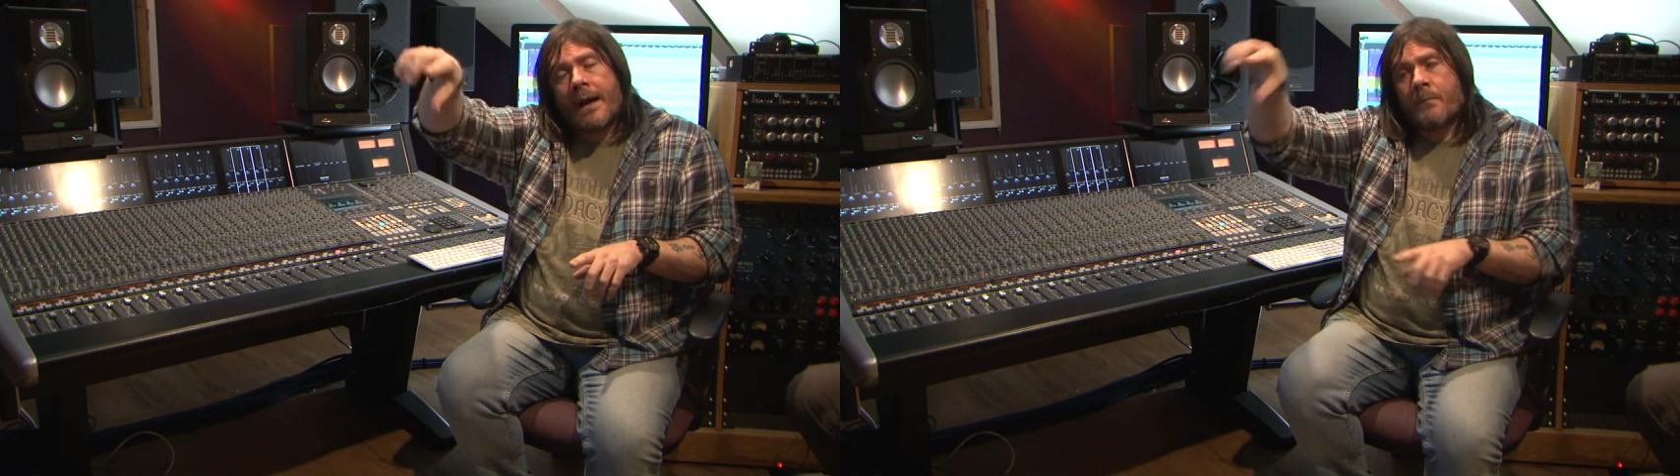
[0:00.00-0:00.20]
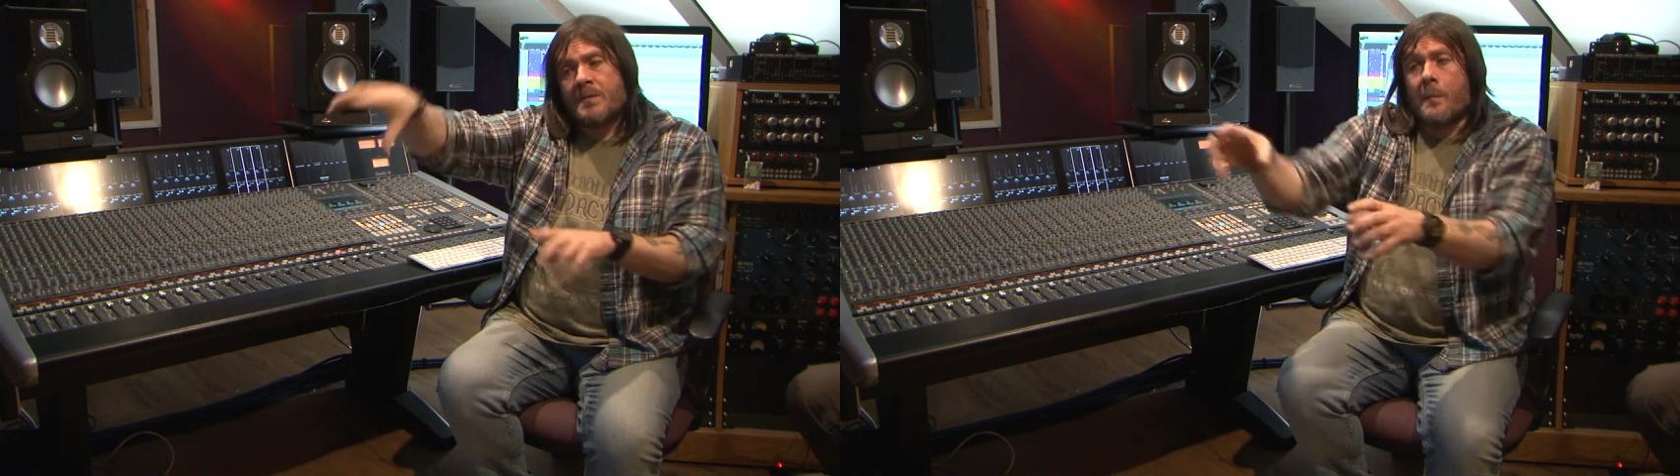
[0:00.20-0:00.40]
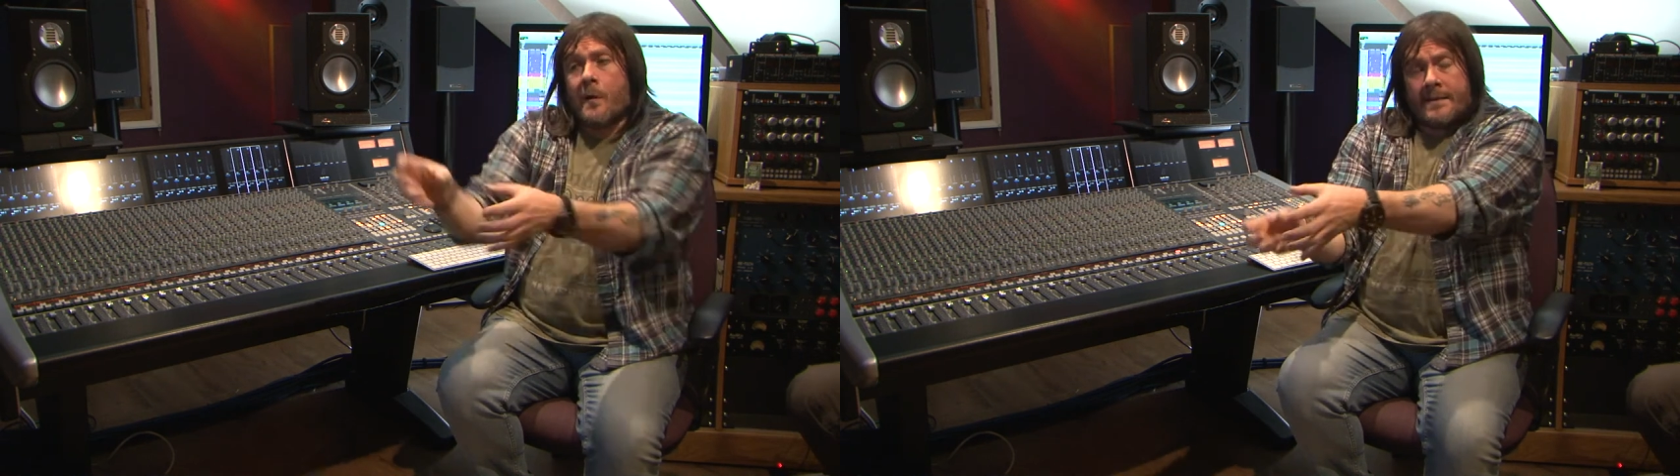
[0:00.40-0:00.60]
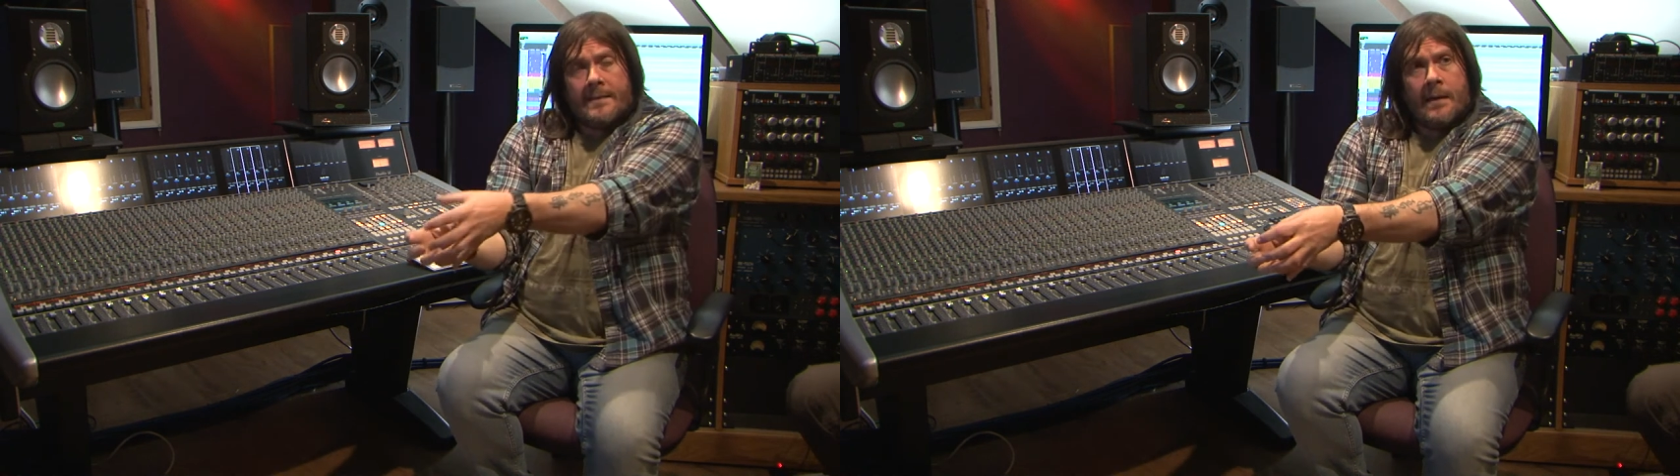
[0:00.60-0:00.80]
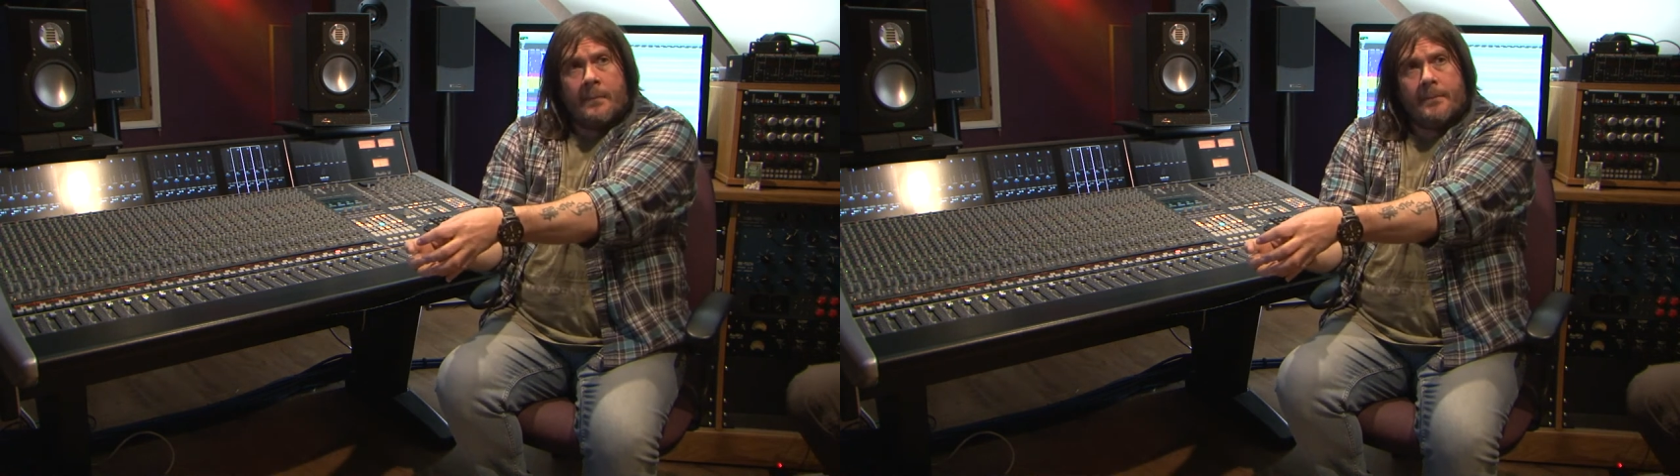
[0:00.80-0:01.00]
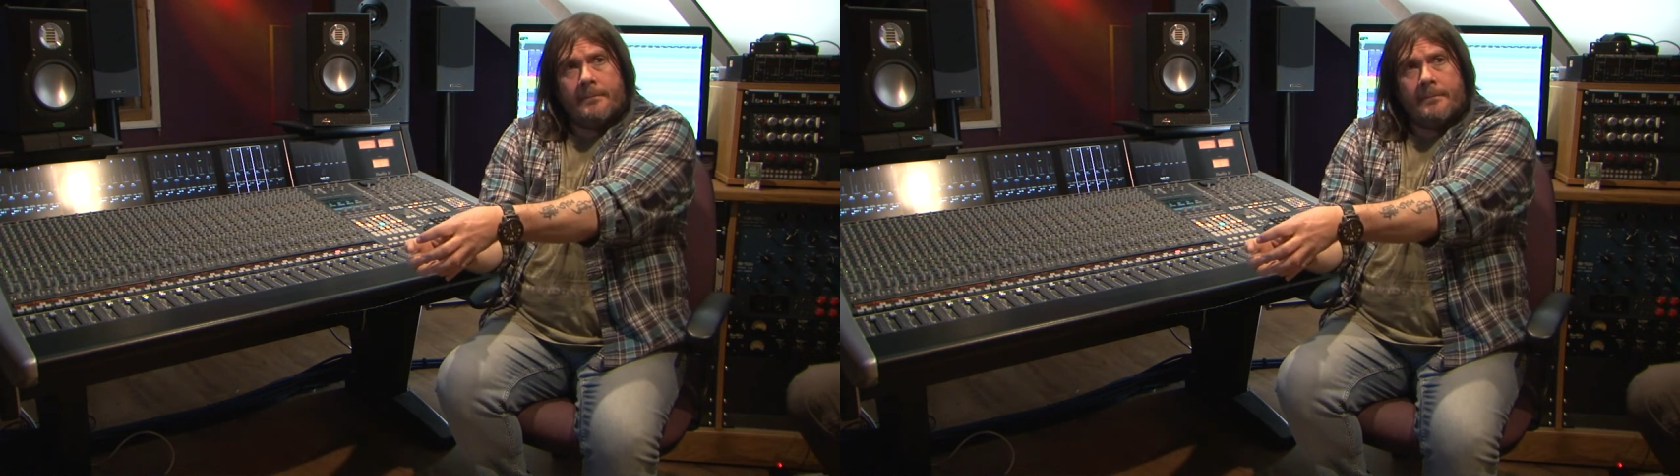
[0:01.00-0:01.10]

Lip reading: amp's mic'd up.